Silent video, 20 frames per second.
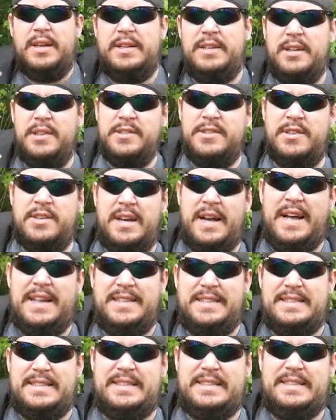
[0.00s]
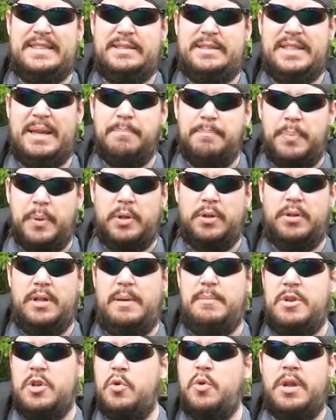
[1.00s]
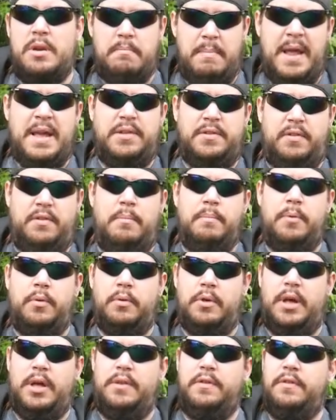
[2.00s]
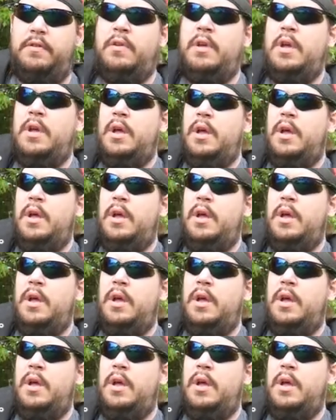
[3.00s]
Guns are not simple. I mean, you can make simple guns.